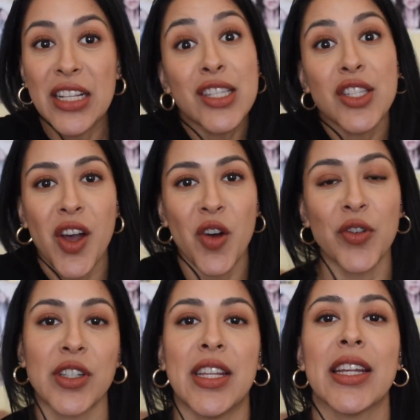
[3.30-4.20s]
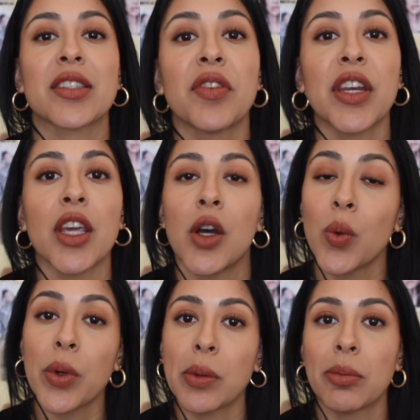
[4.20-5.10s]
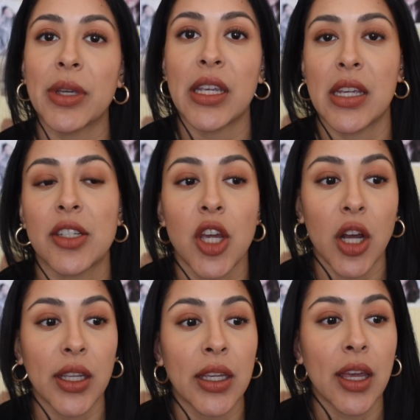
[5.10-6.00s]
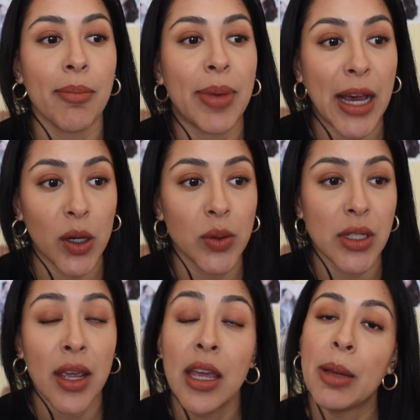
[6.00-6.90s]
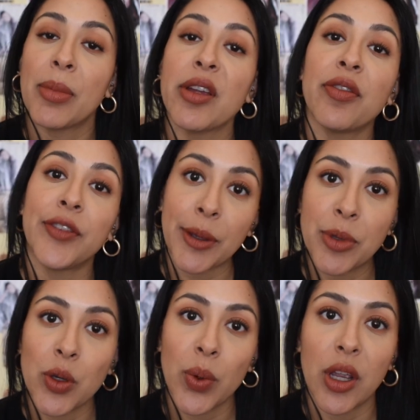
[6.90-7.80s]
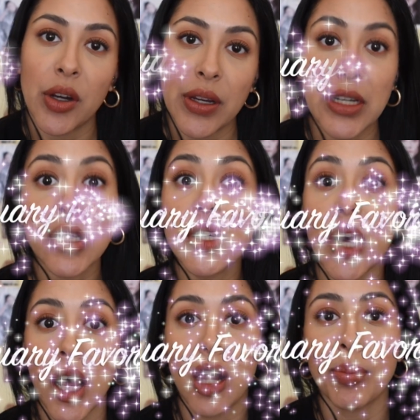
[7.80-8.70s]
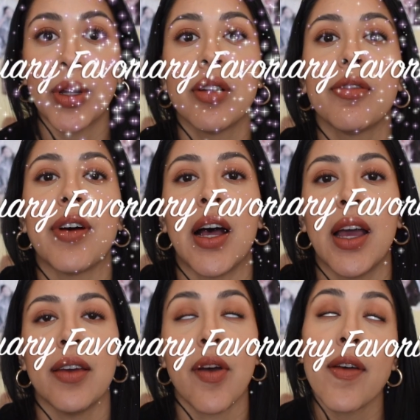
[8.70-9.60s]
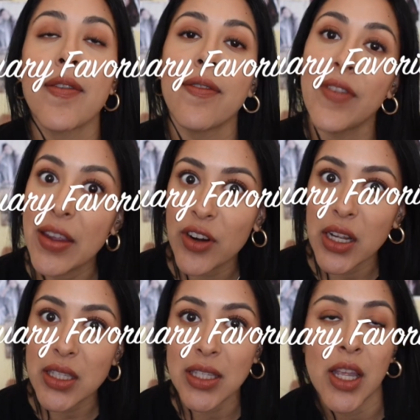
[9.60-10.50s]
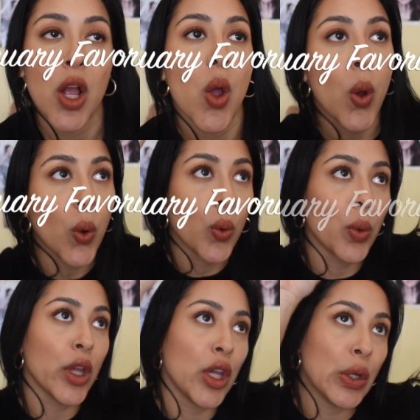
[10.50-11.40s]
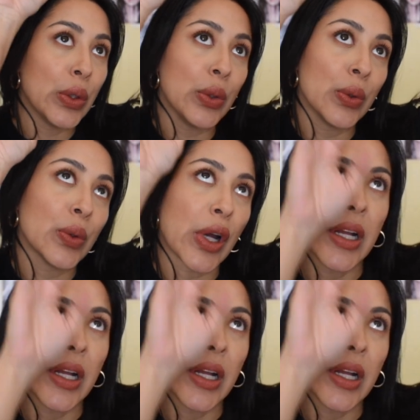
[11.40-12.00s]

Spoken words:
So for today's video, we will be talking about my February top 5 favorites. Woo!